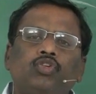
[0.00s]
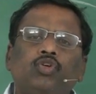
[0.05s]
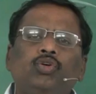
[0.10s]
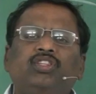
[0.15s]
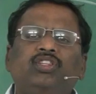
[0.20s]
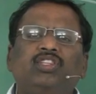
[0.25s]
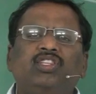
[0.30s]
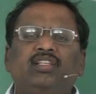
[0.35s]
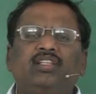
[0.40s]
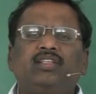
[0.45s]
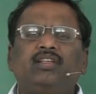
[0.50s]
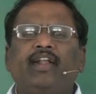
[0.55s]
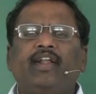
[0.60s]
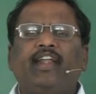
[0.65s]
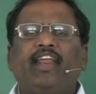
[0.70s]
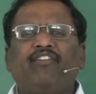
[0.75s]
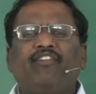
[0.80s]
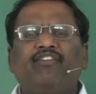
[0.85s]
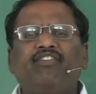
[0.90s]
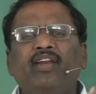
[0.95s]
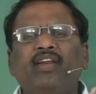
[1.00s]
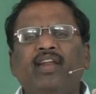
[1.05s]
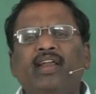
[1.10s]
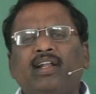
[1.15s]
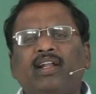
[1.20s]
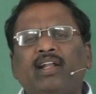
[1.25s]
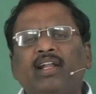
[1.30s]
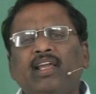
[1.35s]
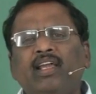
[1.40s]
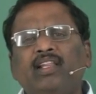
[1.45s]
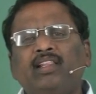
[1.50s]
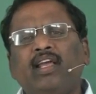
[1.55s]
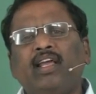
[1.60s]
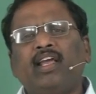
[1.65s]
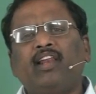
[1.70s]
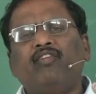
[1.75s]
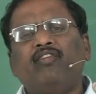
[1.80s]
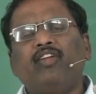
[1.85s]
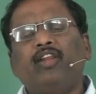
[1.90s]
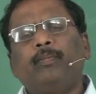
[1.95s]
So definitely
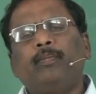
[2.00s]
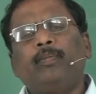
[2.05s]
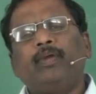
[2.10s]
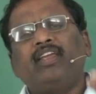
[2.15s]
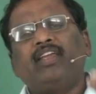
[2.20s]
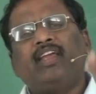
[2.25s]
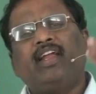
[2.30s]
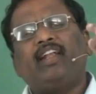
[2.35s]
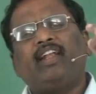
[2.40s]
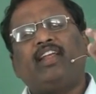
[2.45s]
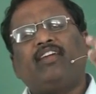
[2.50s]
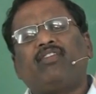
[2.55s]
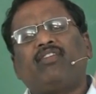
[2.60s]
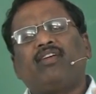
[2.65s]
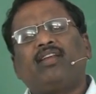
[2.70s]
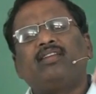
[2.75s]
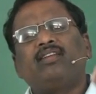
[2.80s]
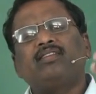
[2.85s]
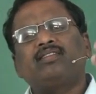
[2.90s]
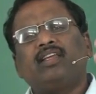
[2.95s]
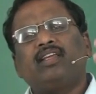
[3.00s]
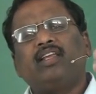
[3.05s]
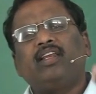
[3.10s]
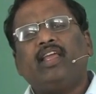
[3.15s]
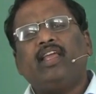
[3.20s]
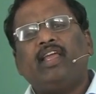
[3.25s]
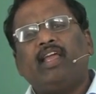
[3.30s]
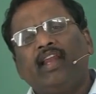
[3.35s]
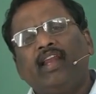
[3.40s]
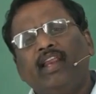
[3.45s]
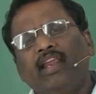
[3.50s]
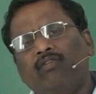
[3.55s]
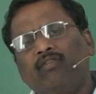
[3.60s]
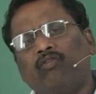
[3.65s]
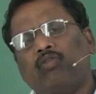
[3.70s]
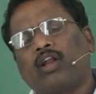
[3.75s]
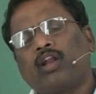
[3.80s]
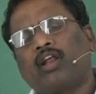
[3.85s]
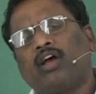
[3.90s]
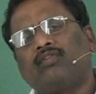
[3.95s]
there will be a difference in
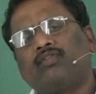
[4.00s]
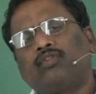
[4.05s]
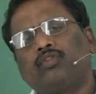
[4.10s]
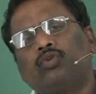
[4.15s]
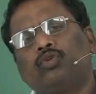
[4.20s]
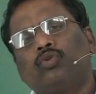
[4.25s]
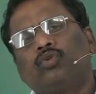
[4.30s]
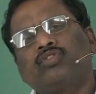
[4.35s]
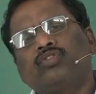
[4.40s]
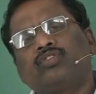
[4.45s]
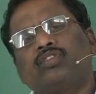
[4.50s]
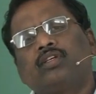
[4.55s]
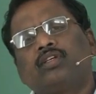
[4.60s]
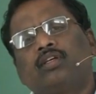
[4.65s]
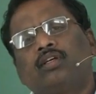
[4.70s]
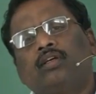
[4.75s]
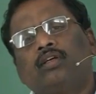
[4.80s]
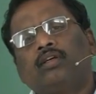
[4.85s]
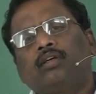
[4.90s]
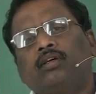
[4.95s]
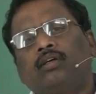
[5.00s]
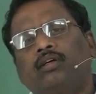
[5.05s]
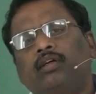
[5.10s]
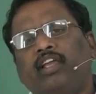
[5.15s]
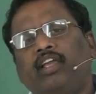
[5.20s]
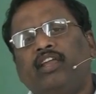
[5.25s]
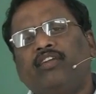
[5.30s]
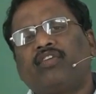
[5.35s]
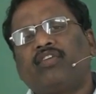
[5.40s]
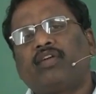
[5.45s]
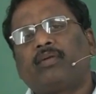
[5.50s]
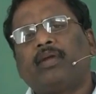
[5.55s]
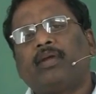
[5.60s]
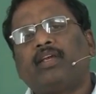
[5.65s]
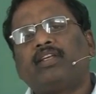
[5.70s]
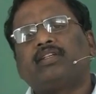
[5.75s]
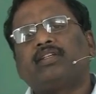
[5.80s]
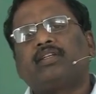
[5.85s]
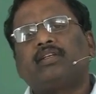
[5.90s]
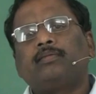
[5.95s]
any one of those
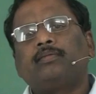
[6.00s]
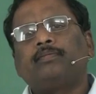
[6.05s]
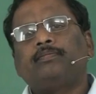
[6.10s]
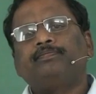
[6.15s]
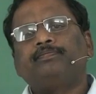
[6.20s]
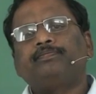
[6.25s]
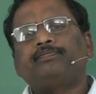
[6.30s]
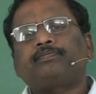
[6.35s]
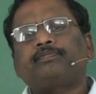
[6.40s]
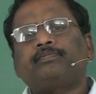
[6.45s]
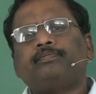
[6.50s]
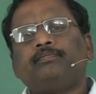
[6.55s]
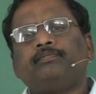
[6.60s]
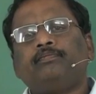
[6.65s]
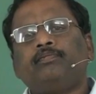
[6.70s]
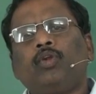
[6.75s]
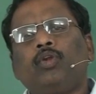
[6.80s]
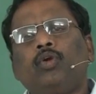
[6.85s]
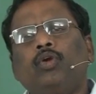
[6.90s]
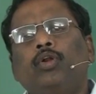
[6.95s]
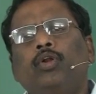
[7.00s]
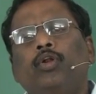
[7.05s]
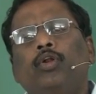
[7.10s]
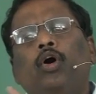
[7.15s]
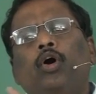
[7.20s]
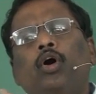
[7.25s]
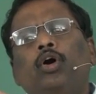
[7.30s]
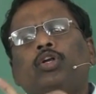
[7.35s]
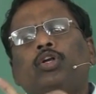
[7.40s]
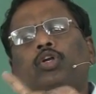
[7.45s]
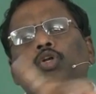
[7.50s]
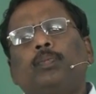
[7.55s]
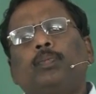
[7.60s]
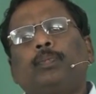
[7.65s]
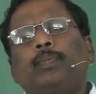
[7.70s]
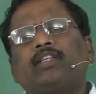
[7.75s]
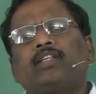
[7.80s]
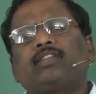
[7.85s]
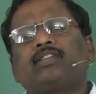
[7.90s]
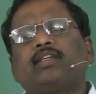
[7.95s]
information. No
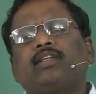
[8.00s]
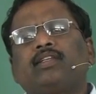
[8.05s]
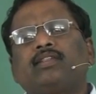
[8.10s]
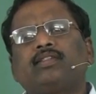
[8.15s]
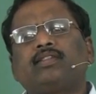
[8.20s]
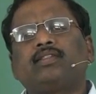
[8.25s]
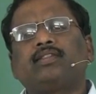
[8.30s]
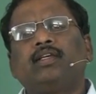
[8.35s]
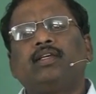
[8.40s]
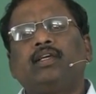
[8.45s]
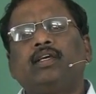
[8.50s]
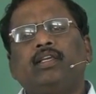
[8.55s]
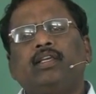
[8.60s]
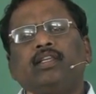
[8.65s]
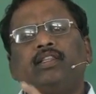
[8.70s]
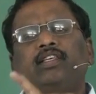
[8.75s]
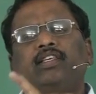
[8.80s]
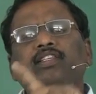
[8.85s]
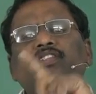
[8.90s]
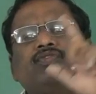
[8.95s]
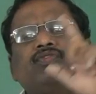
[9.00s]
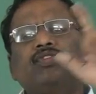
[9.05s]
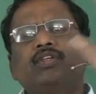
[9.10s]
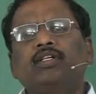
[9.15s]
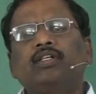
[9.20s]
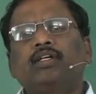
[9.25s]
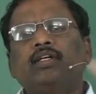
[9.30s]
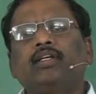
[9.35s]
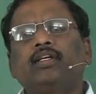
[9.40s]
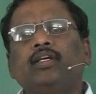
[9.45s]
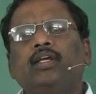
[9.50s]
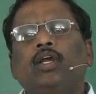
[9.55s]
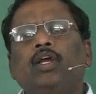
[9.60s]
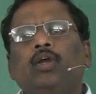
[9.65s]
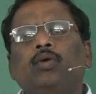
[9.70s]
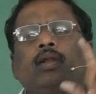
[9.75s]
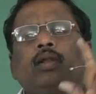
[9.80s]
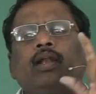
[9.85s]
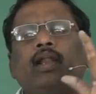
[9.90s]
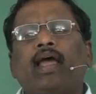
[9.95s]
two persons in this world
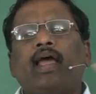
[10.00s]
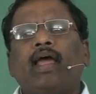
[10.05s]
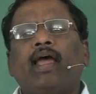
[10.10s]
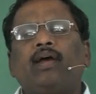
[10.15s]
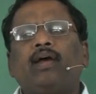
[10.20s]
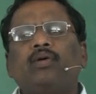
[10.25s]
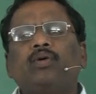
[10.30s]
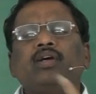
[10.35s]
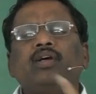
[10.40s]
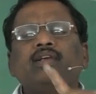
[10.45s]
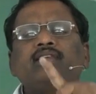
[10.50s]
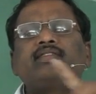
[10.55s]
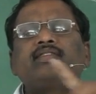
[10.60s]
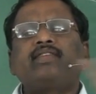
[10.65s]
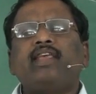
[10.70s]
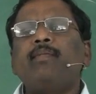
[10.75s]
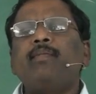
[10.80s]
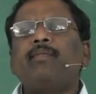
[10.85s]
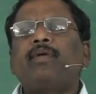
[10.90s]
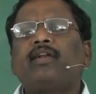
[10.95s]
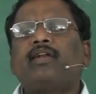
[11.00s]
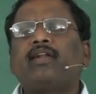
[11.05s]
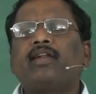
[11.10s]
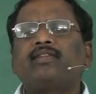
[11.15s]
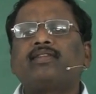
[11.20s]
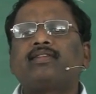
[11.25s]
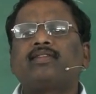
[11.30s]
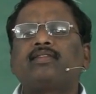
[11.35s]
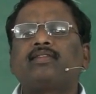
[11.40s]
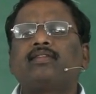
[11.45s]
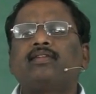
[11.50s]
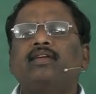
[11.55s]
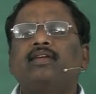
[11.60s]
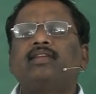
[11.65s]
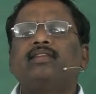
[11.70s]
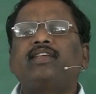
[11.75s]
will have same address.